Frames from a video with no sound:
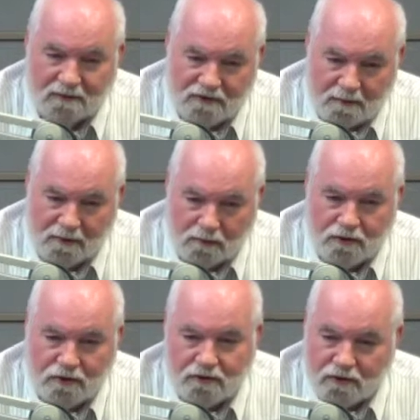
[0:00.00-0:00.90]
some of the
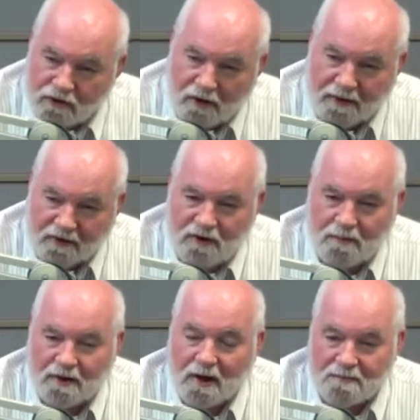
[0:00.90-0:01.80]
research is showing,
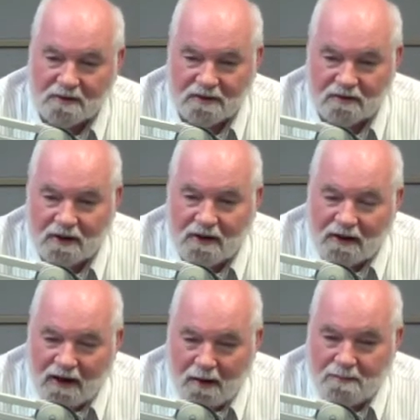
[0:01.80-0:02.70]
some companies
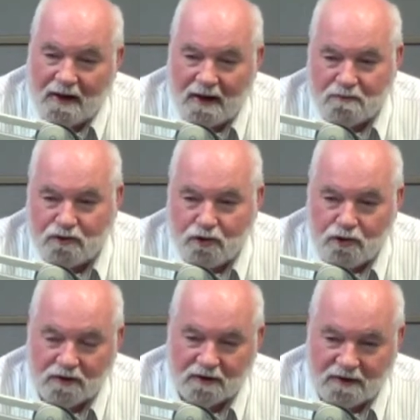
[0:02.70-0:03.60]
are perhaps
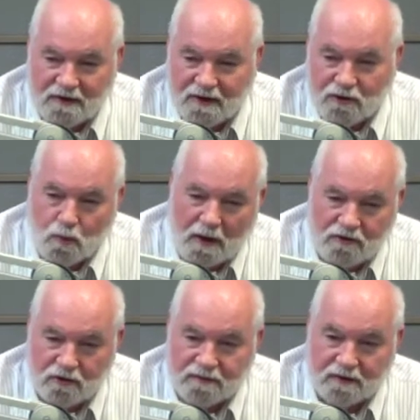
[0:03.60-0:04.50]
using these as
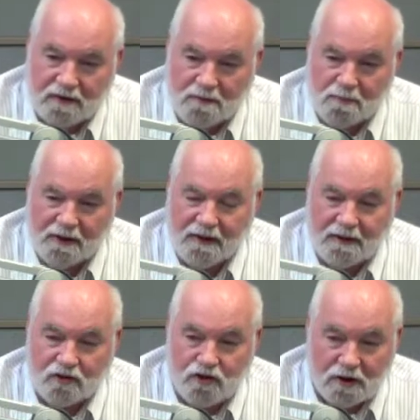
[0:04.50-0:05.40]
ways of bringing
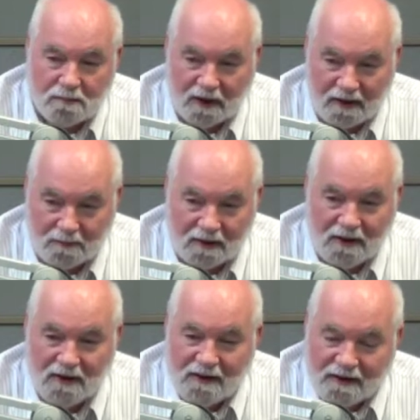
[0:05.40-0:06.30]
in cheap labour
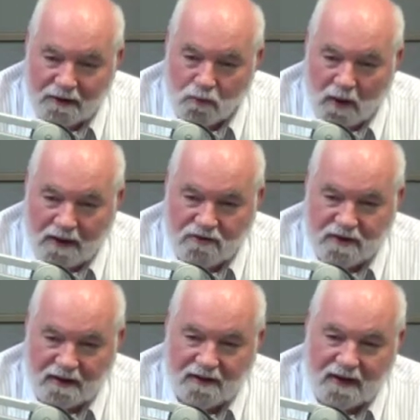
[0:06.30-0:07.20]
in ways
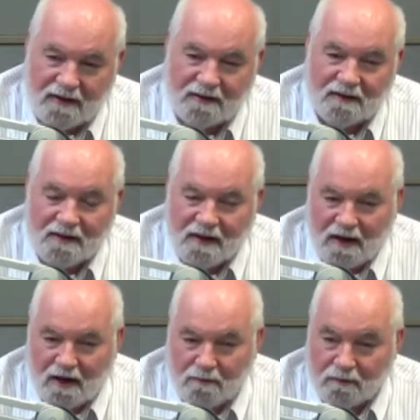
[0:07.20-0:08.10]
that can,
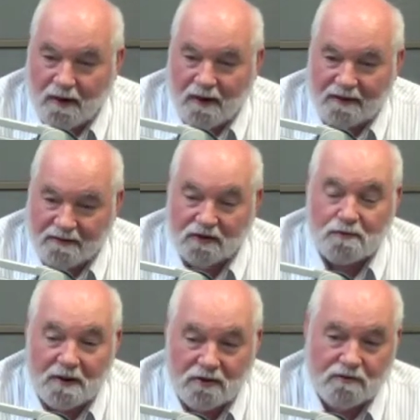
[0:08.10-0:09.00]
at the
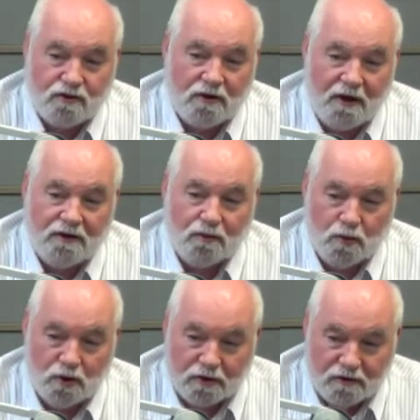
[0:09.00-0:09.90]
expense of Australian
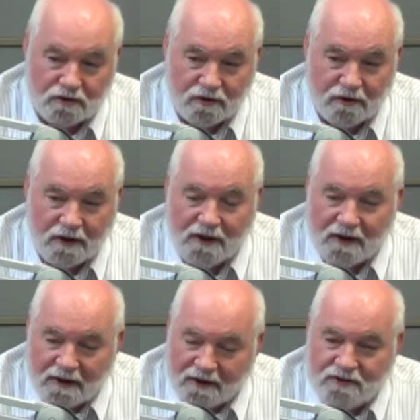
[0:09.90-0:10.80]
workers. So
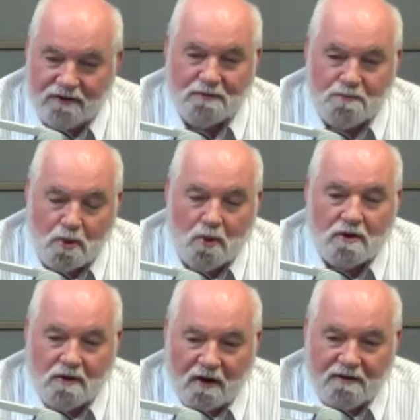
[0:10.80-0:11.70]
it's
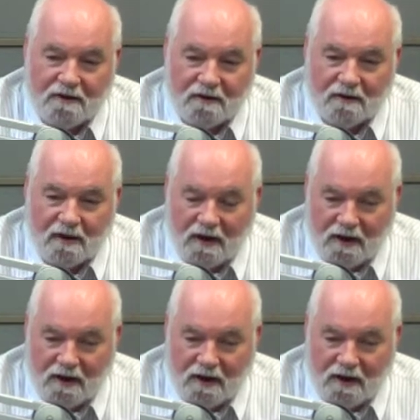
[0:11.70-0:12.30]
important, I think,